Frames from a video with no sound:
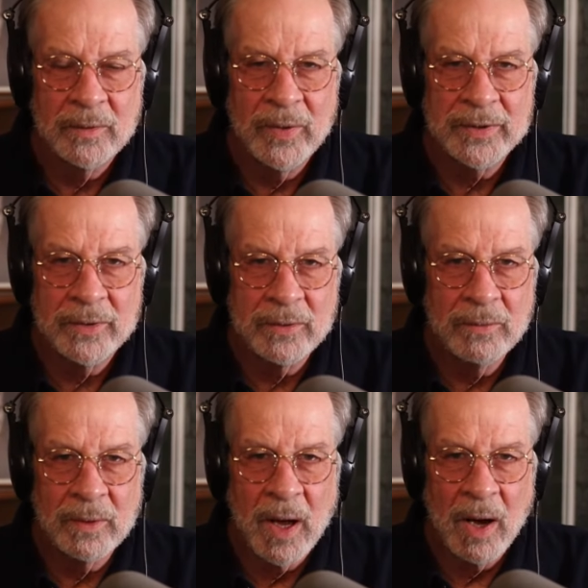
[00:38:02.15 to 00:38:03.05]
which you
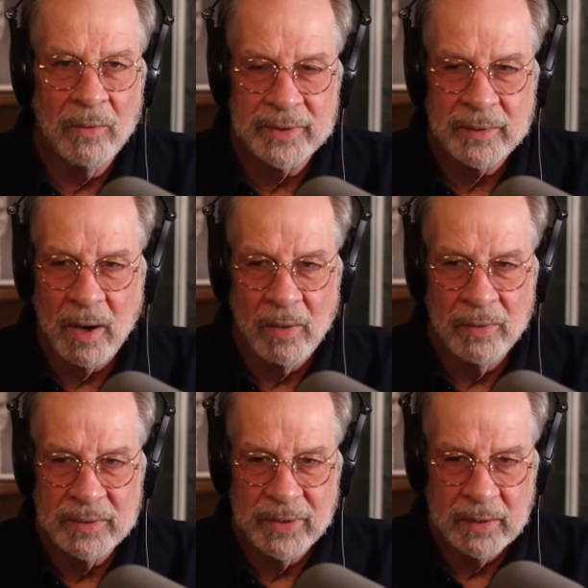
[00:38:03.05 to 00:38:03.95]
will
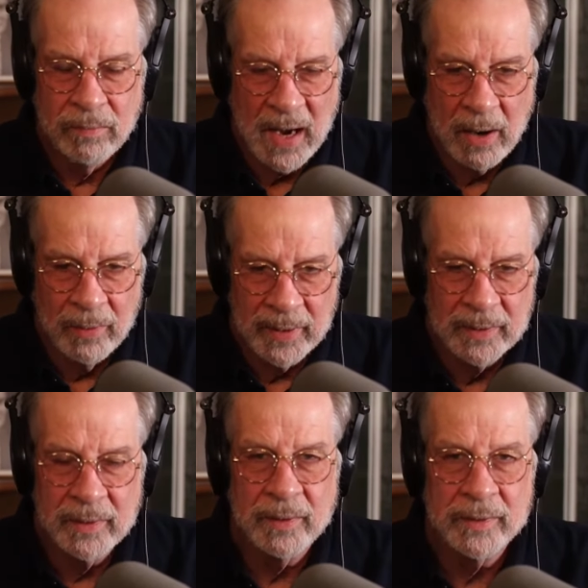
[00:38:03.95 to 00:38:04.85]
always be bowing
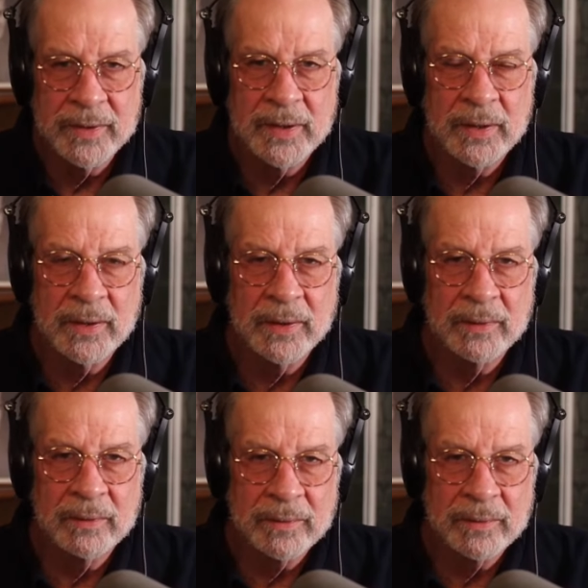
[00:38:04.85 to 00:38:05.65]
and curtsying and